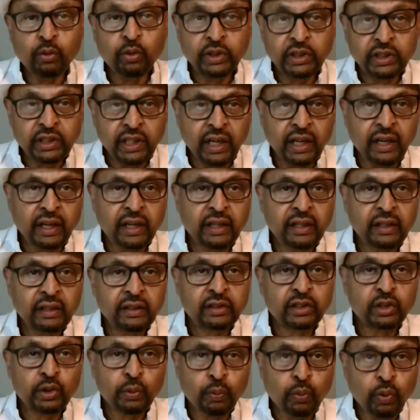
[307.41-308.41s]
was getting
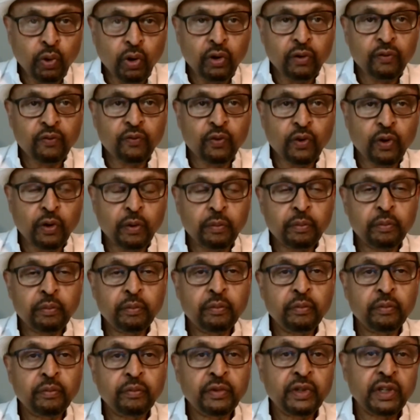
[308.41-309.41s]
support from
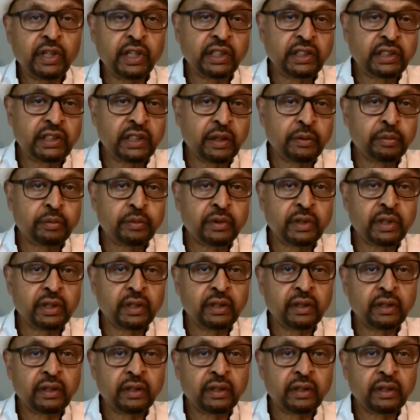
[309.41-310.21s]
Egypt,